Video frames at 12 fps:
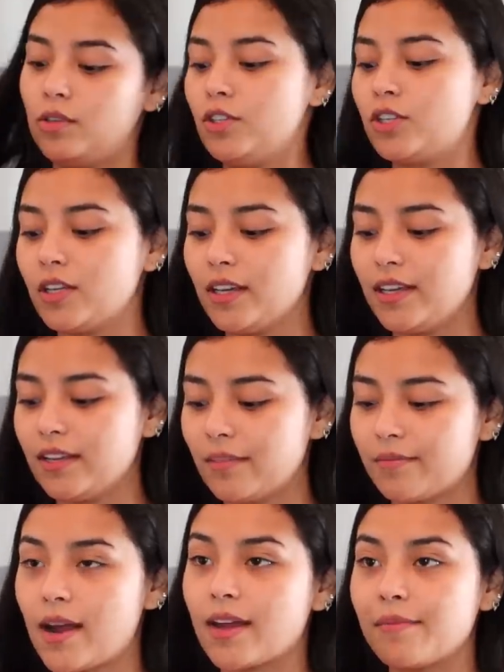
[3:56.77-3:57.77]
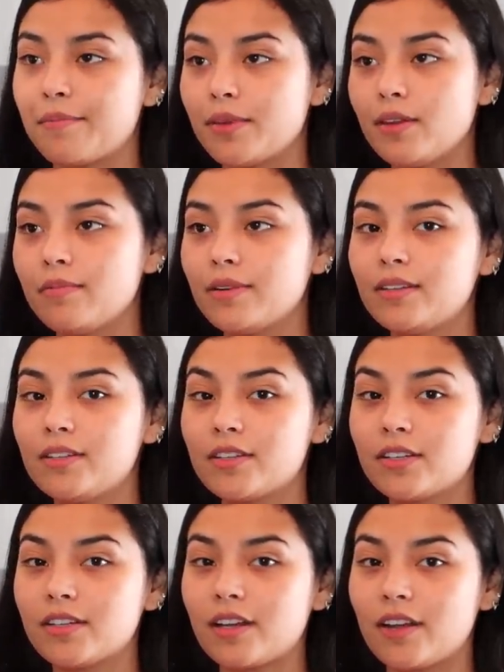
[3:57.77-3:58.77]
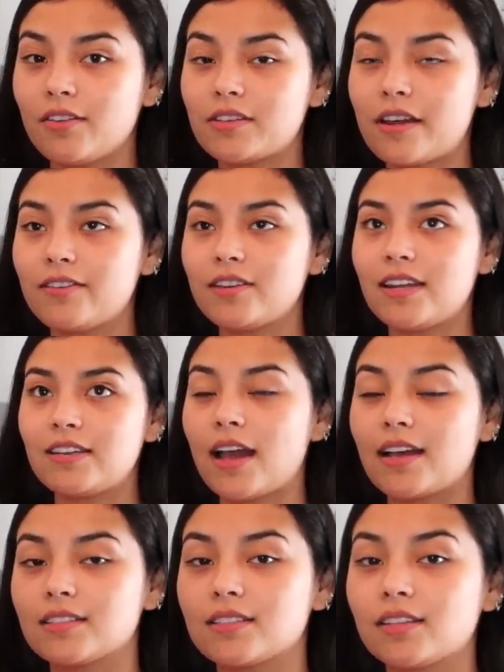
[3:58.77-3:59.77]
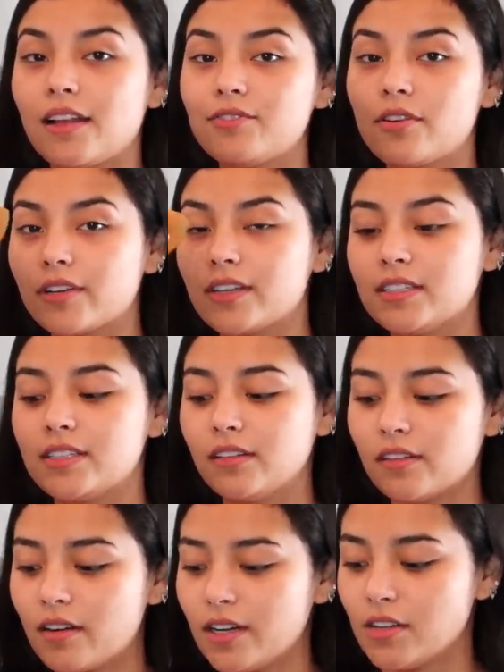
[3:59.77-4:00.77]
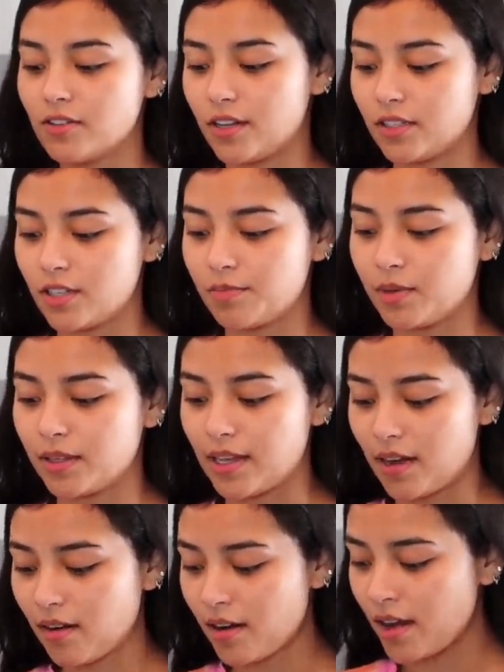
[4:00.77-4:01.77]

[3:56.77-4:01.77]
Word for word: Usually my beauty blender that I use every day has leftover concealer on it, so I just put that